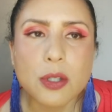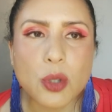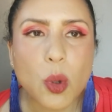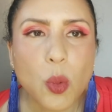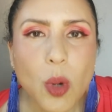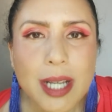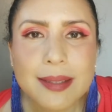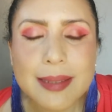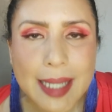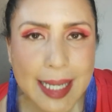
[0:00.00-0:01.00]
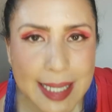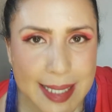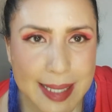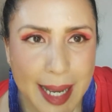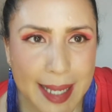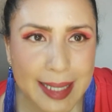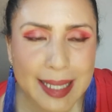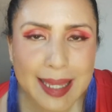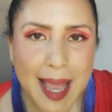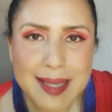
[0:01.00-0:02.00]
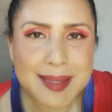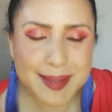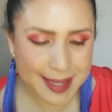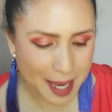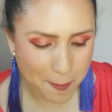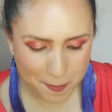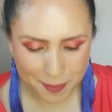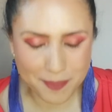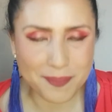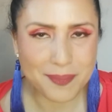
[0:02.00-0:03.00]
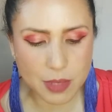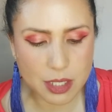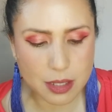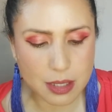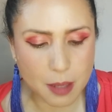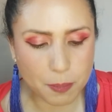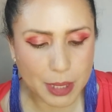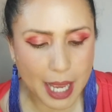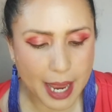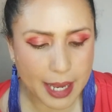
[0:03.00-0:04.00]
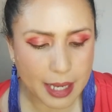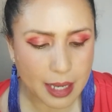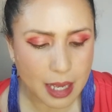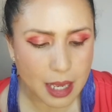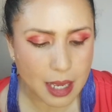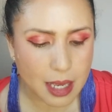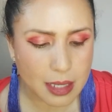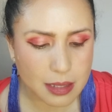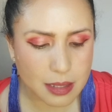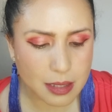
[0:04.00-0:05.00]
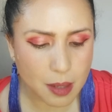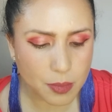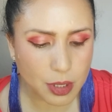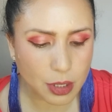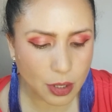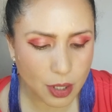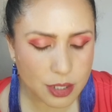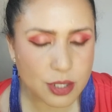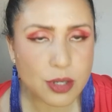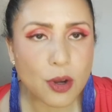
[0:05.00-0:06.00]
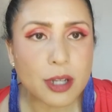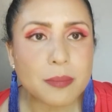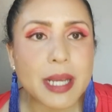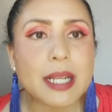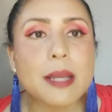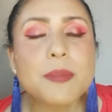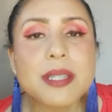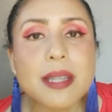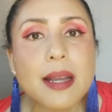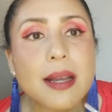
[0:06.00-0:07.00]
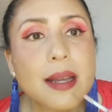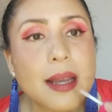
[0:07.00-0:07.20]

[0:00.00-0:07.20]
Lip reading: So one tiny, tiny last step. Let me just apply some gloss on my lipstick.